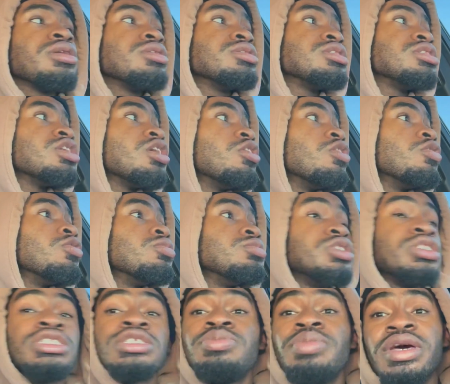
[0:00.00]
So
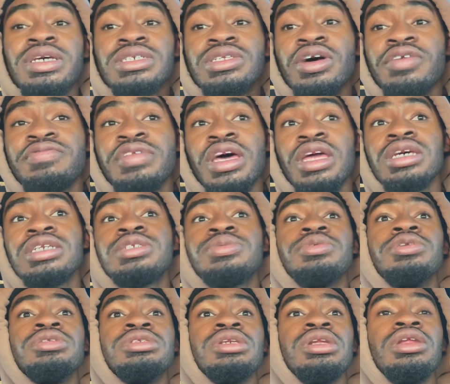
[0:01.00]
just based off that
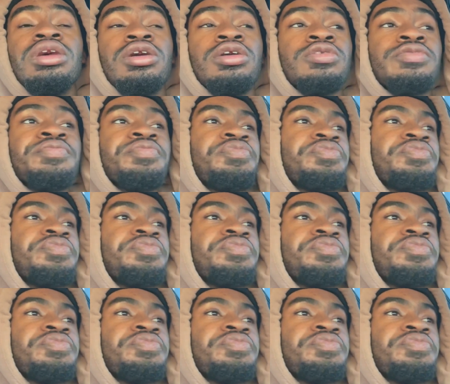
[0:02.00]
experience alone.